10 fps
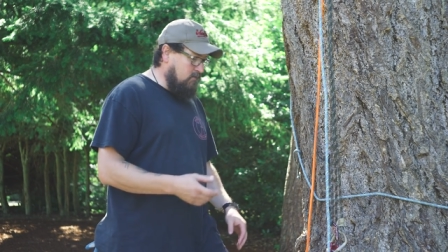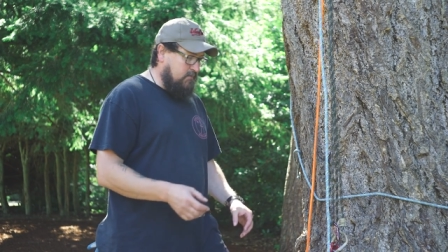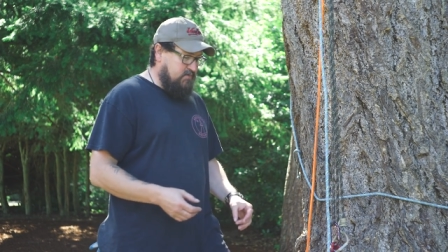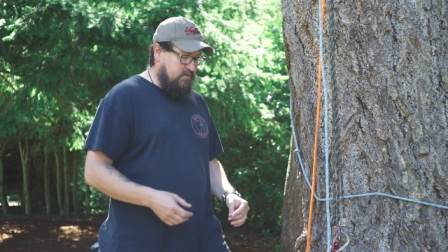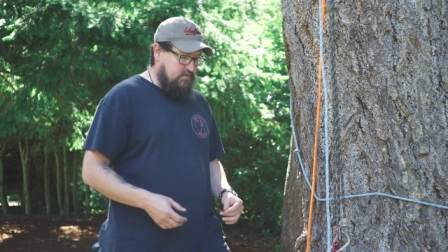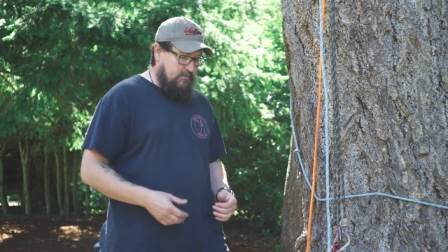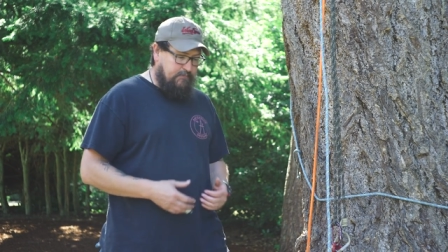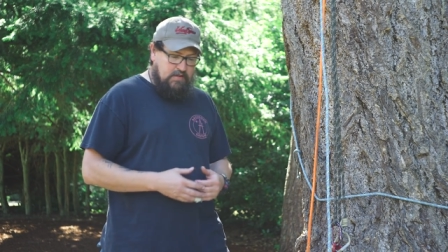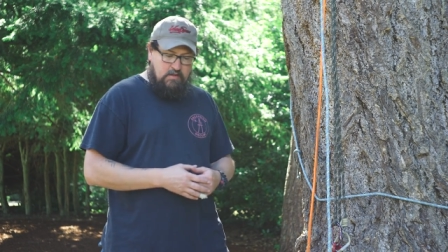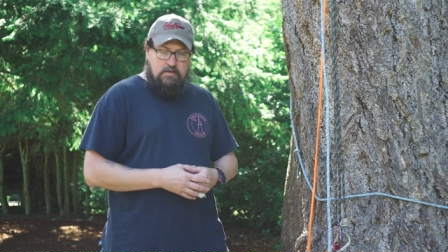rope system,
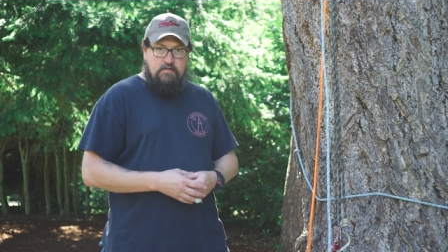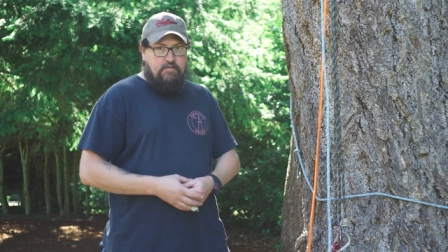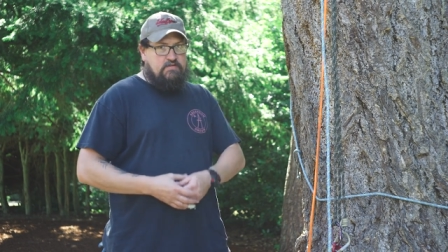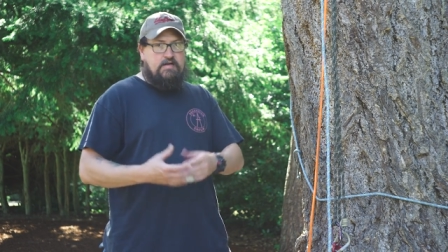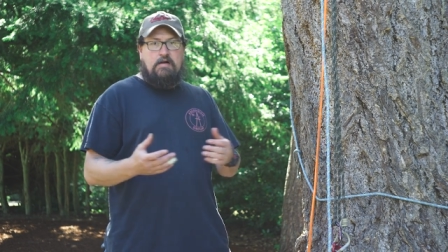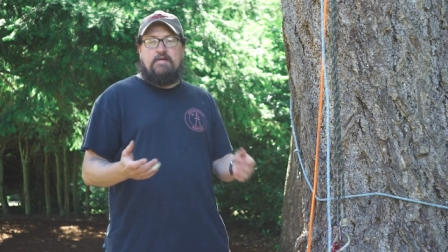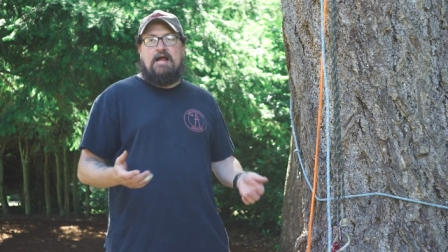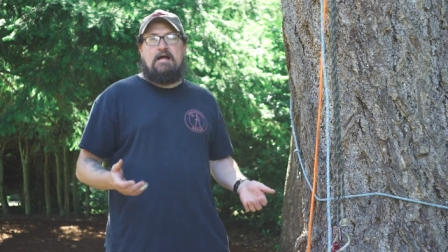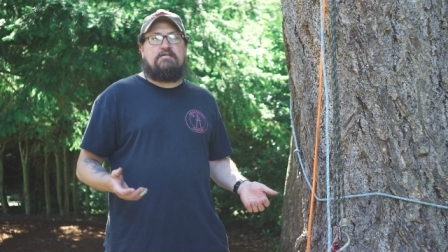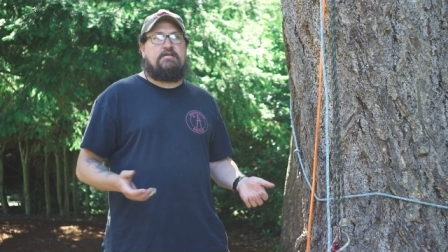first thing I'm going
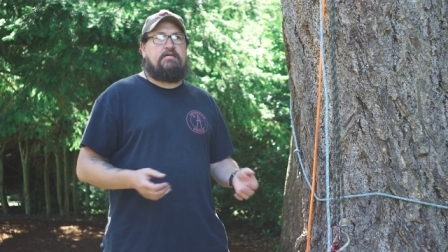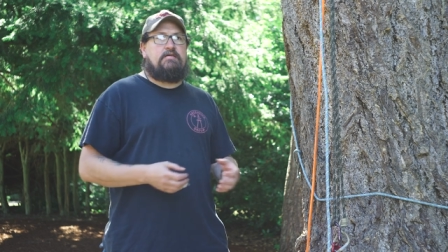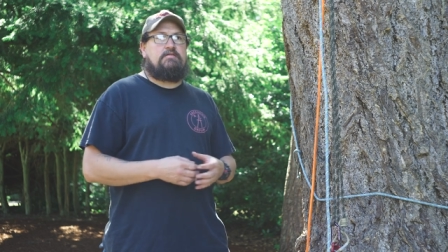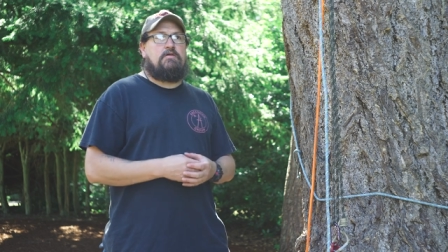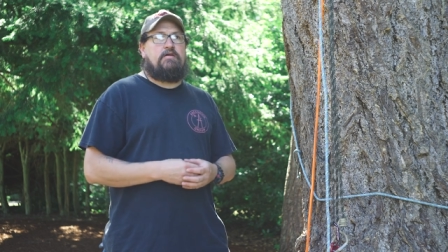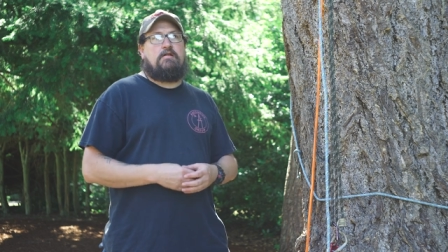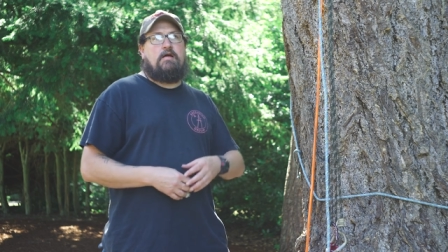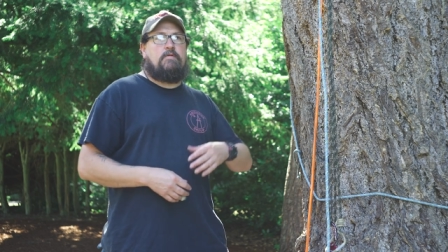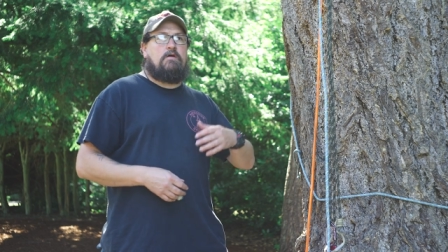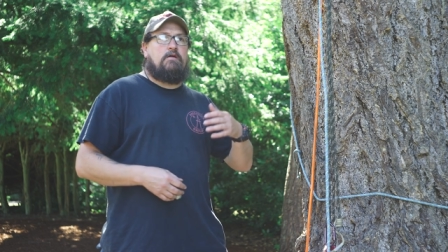to ask you is, are you
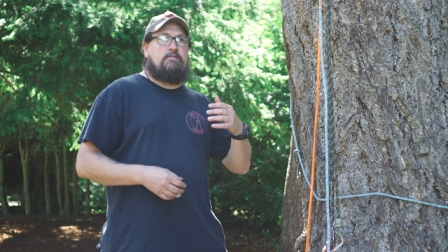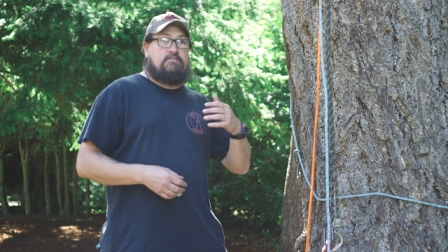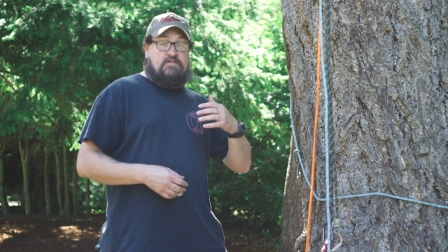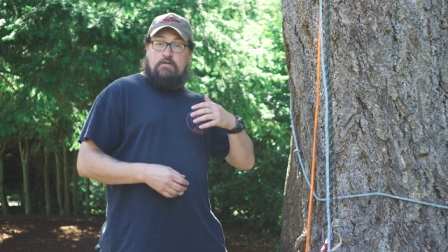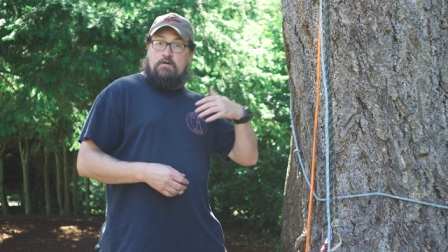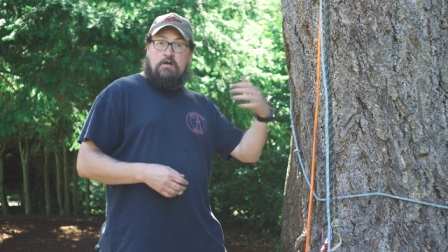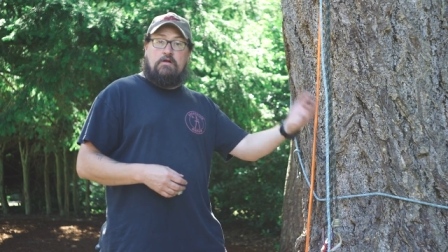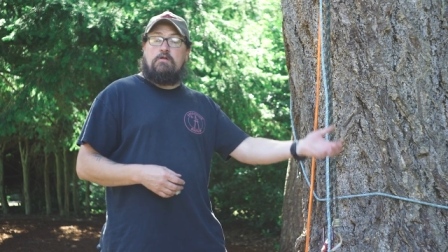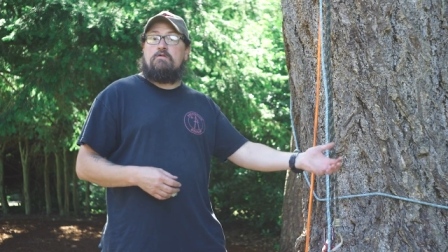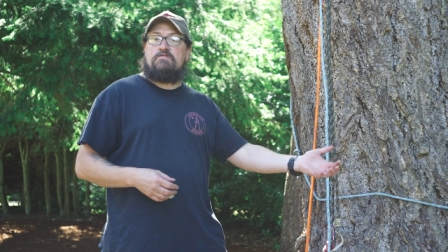climbing on a still on a
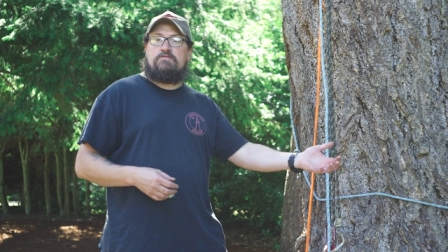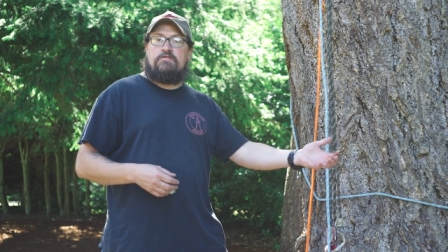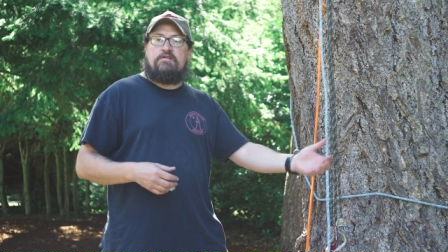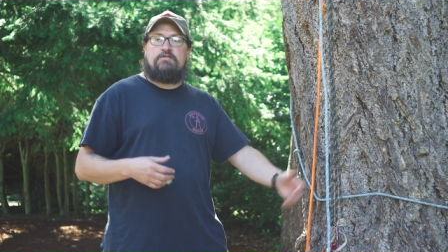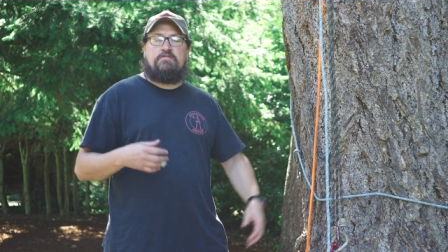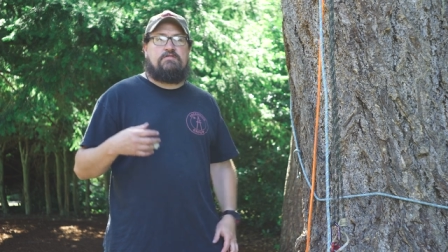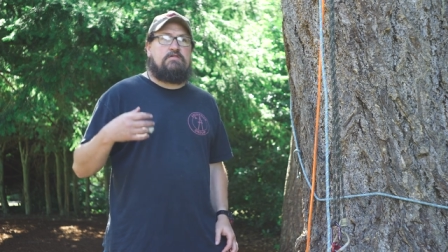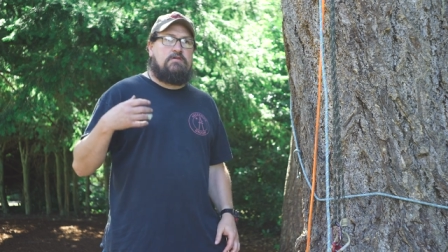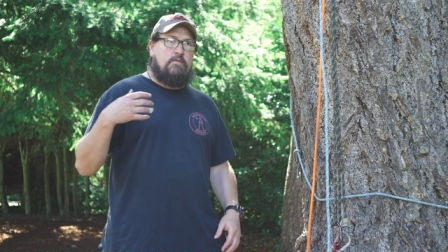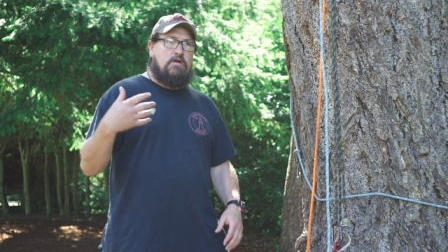closed traditional
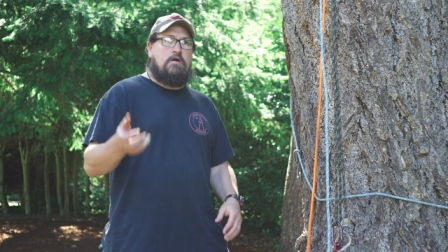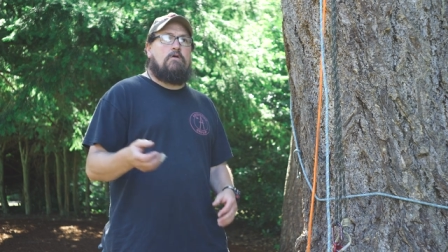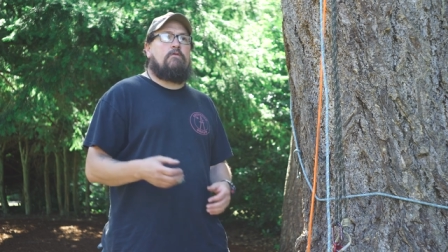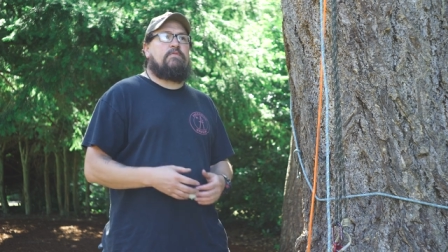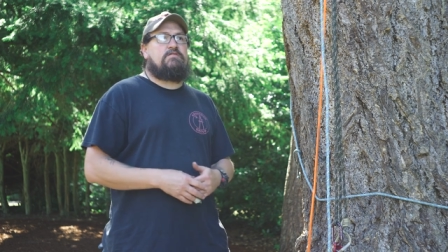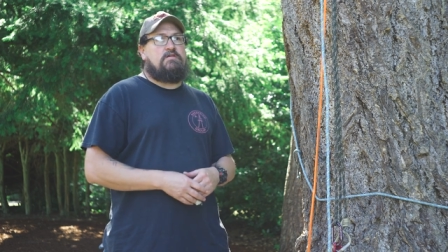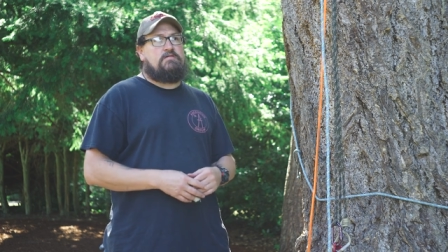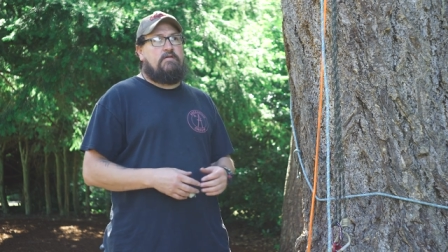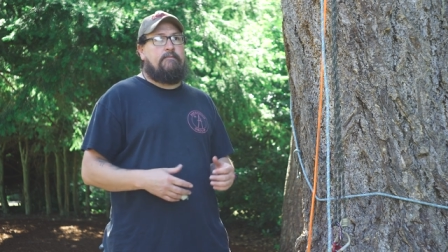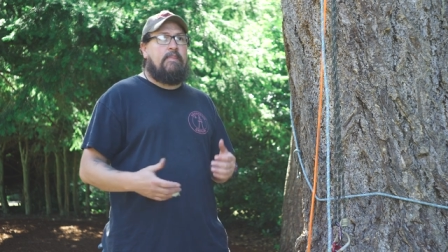system or are you on an open
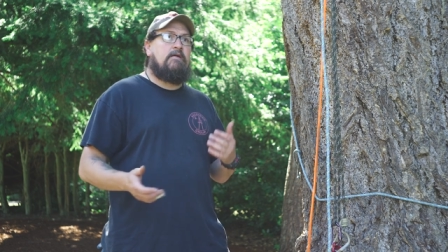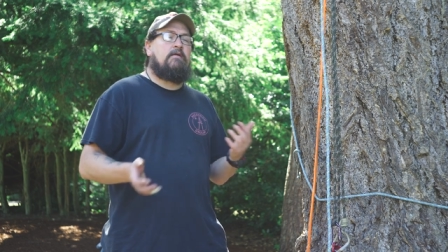system?